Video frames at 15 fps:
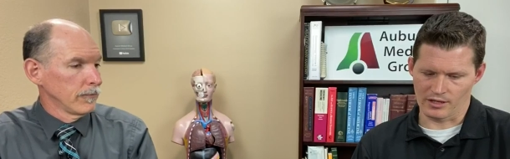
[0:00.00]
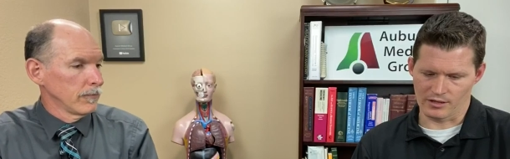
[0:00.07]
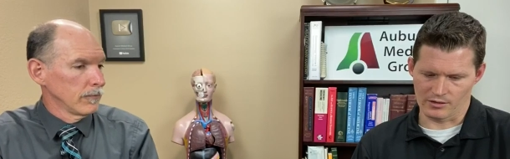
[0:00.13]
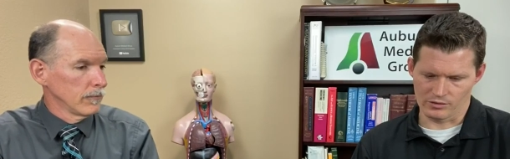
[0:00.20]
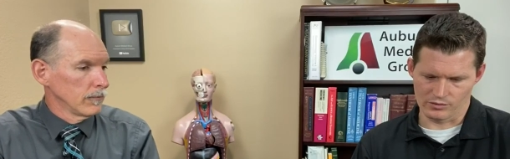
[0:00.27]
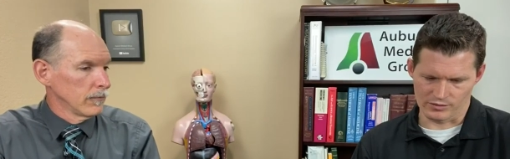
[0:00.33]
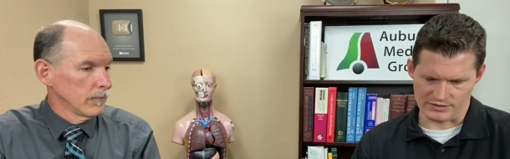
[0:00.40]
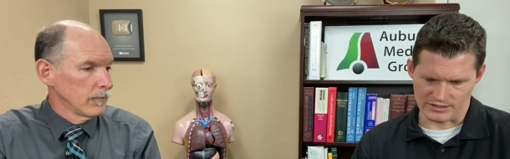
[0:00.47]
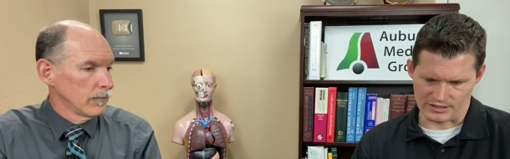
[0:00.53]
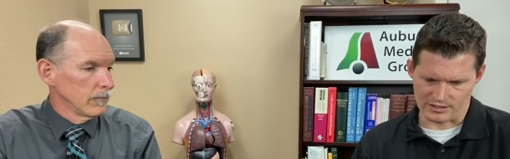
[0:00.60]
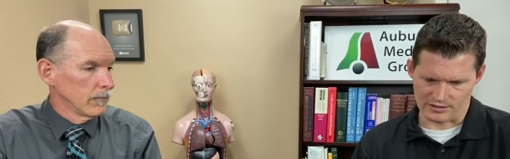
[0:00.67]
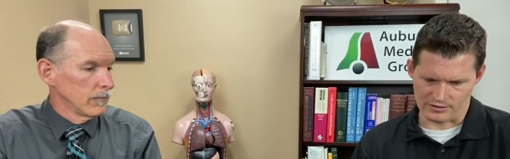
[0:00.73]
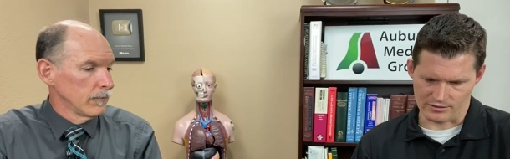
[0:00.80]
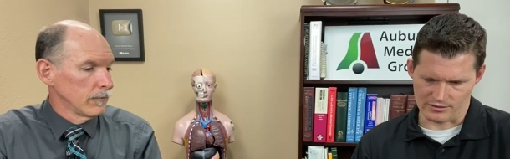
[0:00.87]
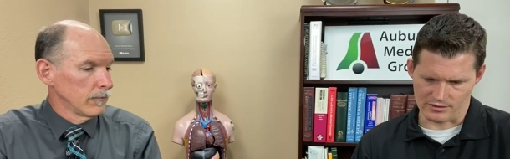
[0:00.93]
Speaker 1: uh, who is it
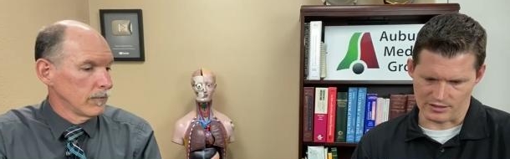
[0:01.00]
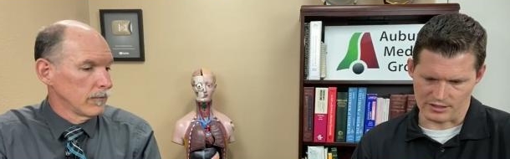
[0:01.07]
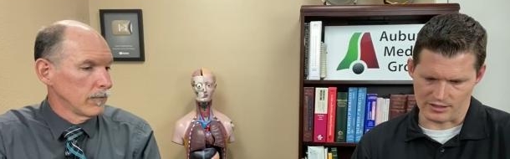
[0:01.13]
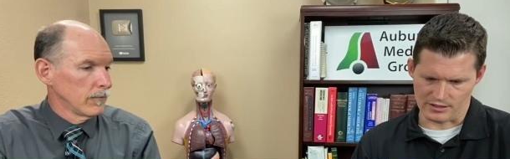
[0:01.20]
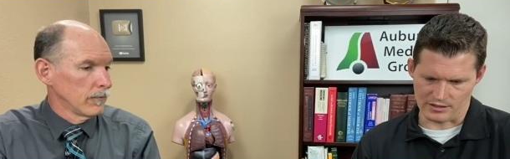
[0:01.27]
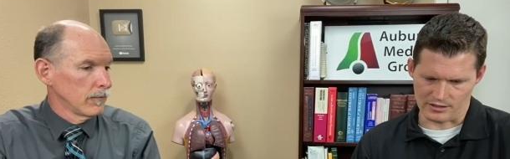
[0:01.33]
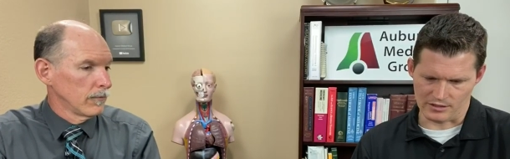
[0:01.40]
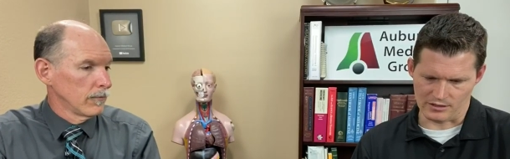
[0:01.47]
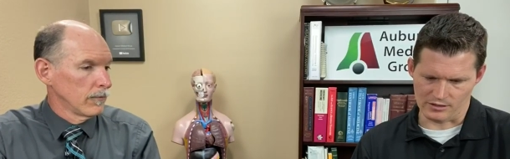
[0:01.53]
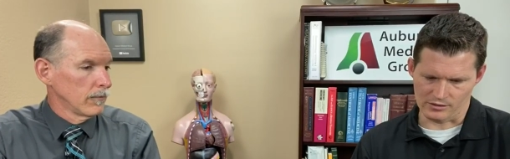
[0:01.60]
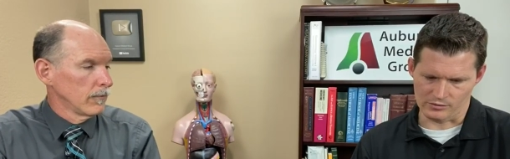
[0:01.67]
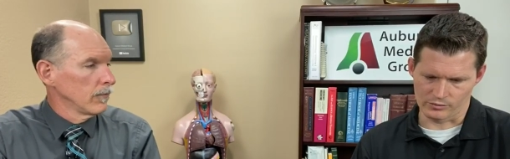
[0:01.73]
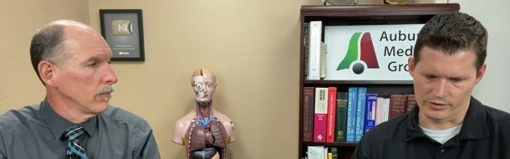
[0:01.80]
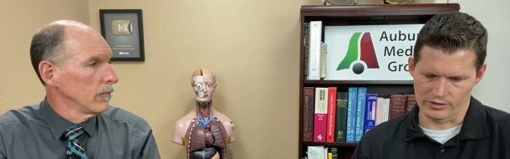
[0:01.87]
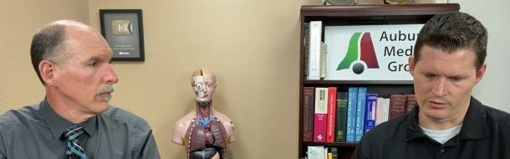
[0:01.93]
here? Uh,
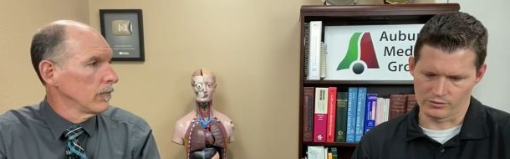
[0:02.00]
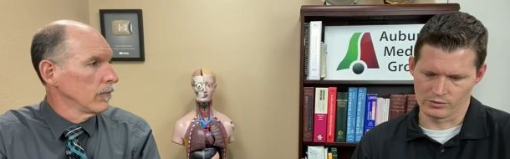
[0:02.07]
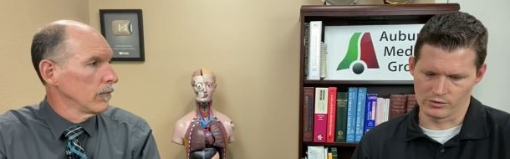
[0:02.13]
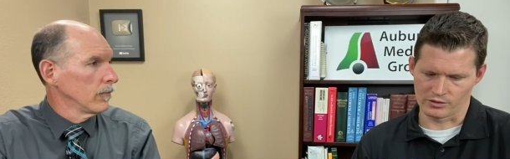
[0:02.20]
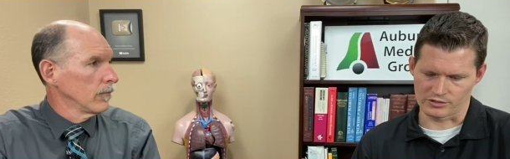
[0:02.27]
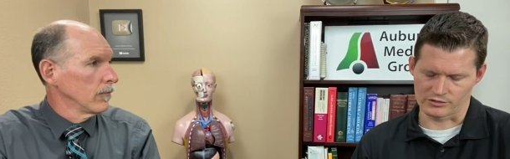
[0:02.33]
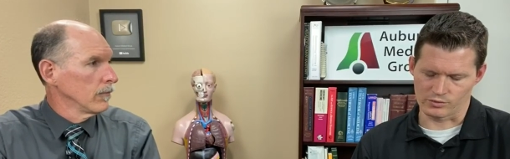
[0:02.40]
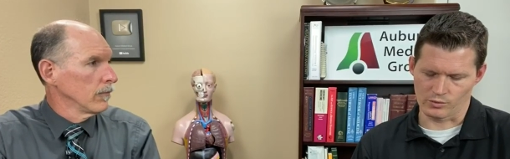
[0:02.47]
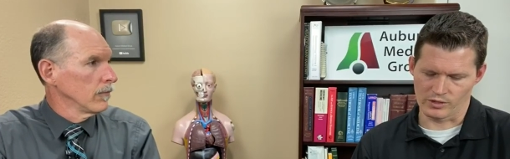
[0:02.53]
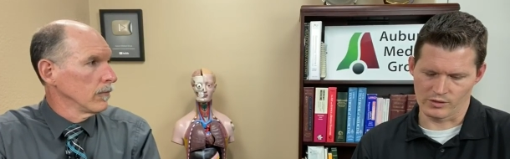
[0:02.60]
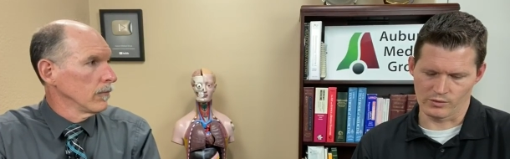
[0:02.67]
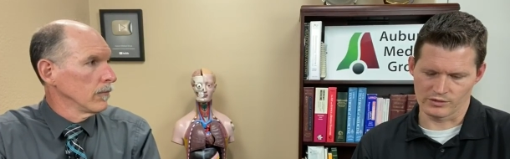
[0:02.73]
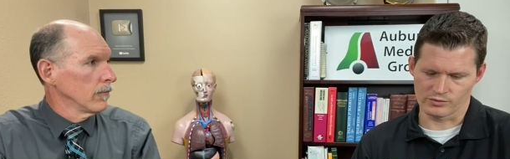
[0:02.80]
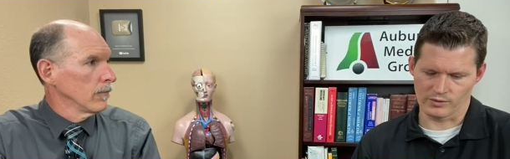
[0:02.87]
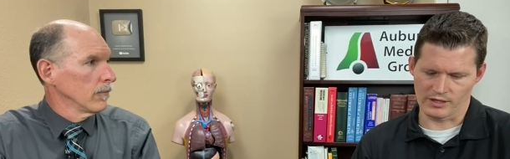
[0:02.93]
Real ruler twenty
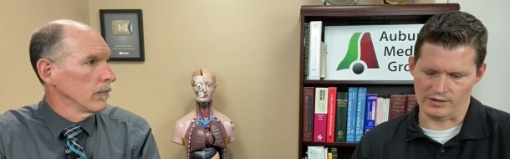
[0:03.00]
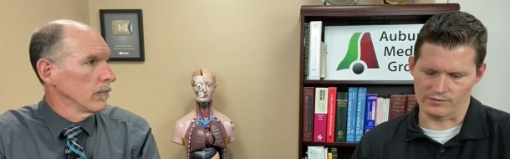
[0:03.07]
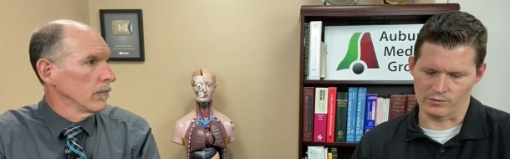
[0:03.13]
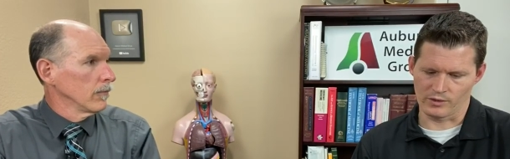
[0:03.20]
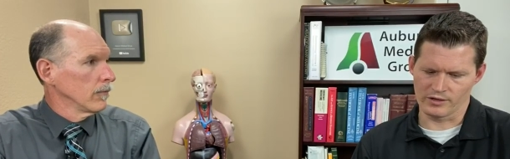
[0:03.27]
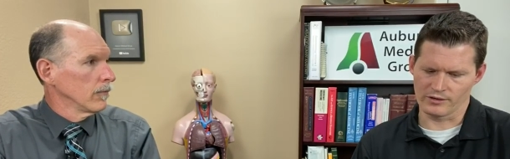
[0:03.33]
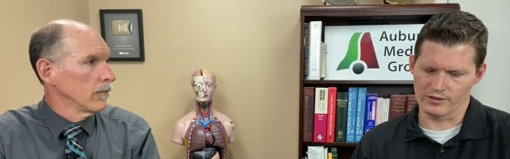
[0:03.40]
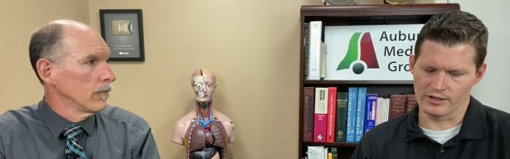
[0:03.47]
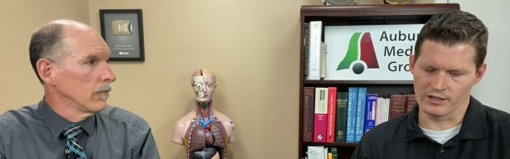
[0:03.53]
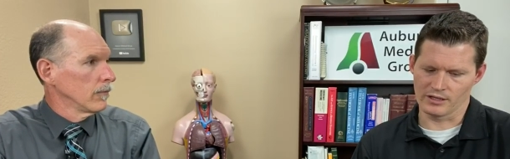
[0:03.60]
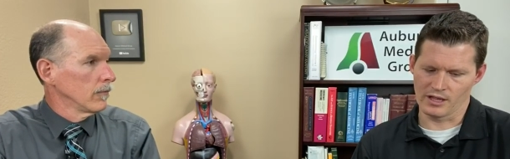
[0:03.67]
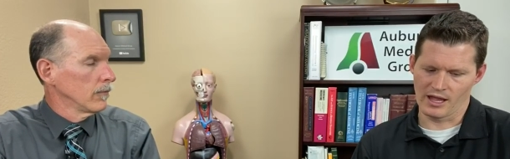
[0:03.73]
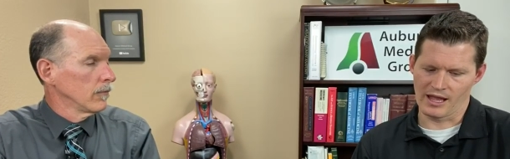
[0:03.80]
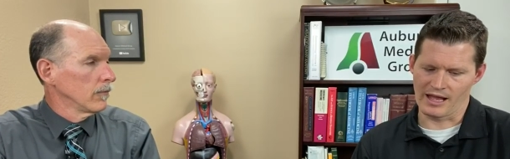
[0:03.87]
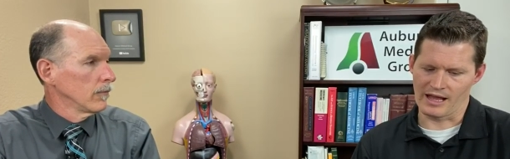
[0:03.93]
one twelve
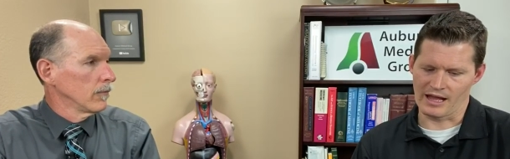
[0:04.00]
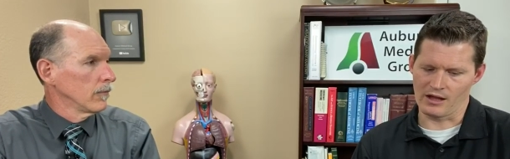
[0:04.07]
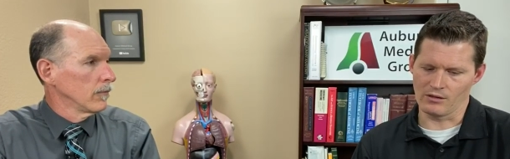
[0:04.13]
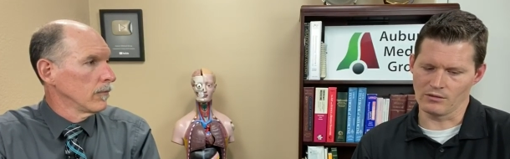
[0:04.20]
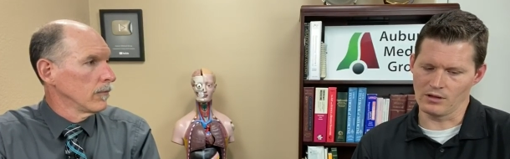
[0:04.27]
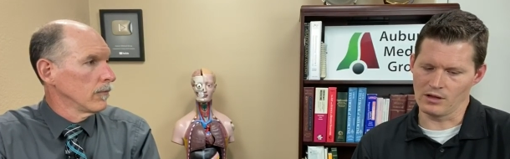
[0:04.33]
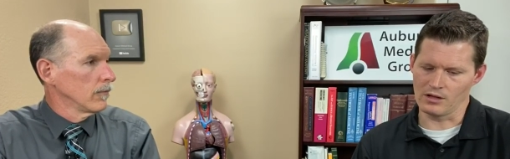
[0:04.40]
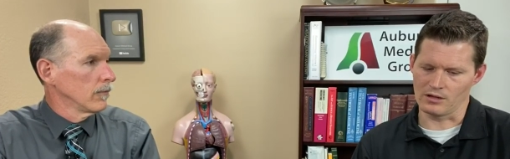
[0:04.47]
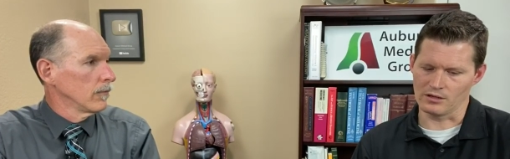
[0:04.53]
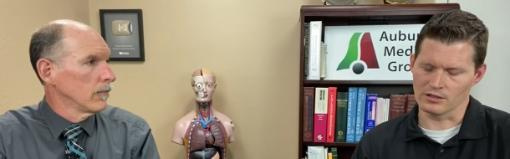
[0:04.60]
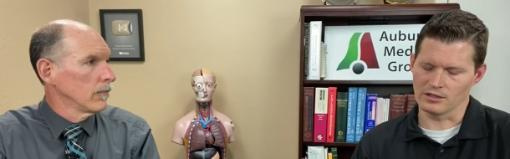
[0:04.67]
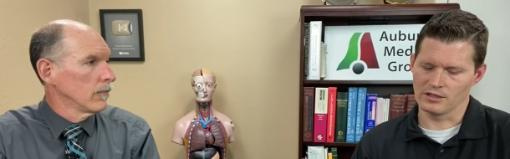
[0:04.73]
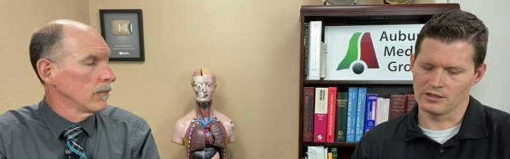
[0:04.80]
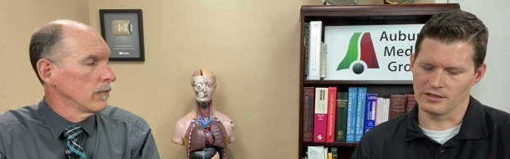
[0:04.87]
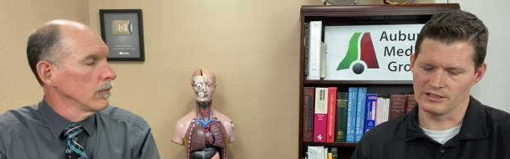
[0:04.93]
wondering how long